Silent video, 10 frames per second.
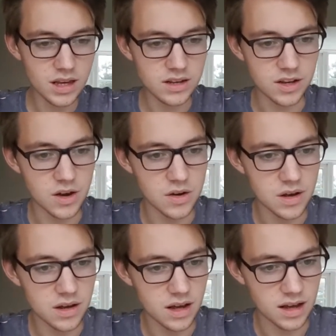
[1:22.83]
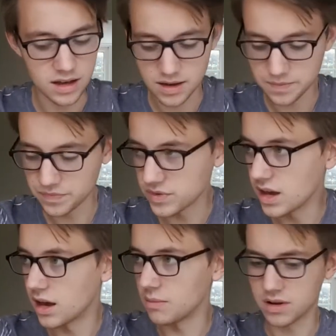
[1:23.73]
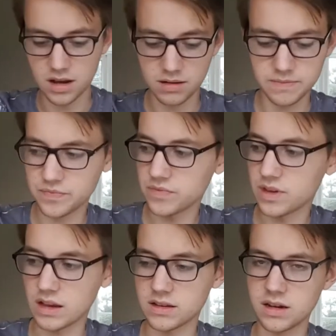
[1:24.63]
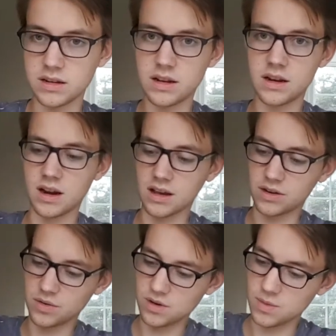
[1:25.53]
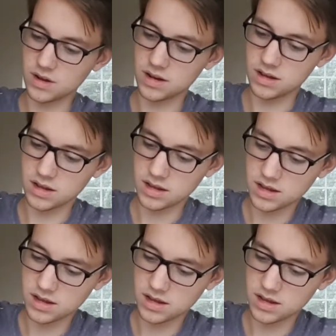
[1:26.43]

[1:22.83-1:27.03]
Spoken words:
So yeah, I'm gonna get started, and I can talk while I